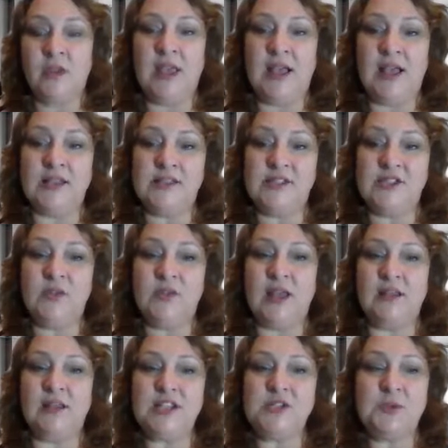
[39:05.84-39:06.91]
Yeah, so
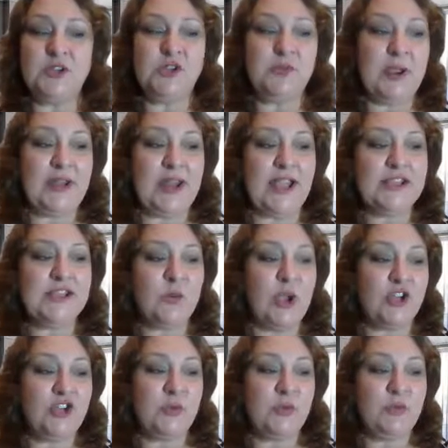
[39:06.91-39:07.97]
that leads me to my next
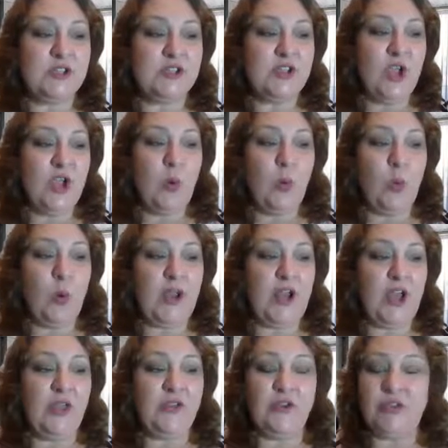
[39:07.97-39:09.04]
question was, what
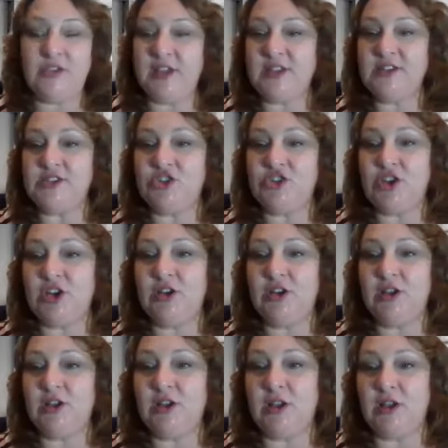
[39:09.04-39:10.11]
other things should
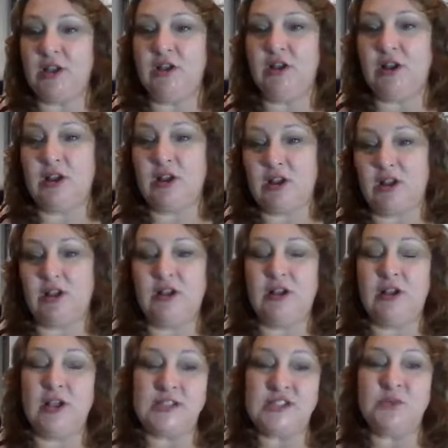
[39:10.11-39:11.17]

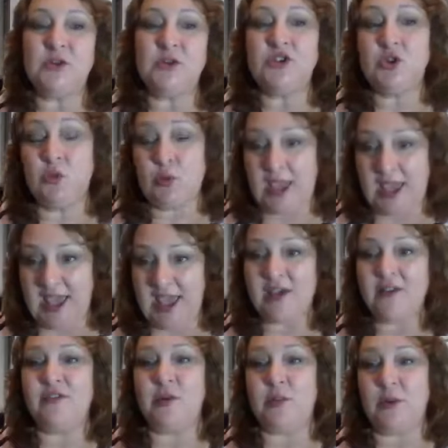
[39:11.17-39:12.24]
customers who
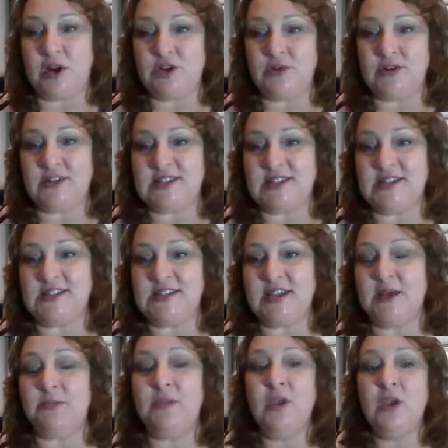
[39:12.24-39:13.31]
have a monitoring
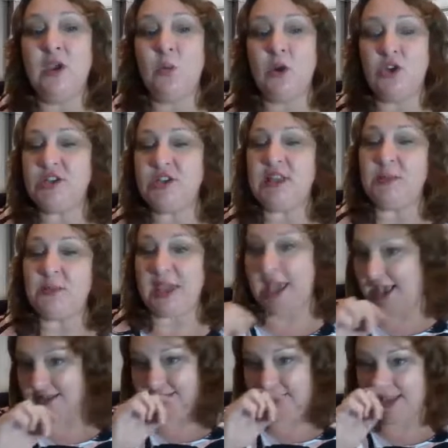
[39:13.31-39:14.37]
system, what should they be
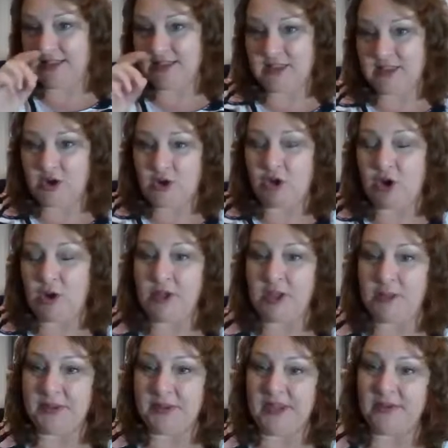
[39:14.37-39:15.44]
asking their alarm
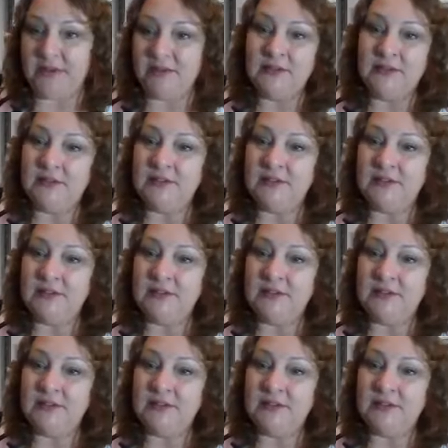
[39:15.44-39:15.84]
company?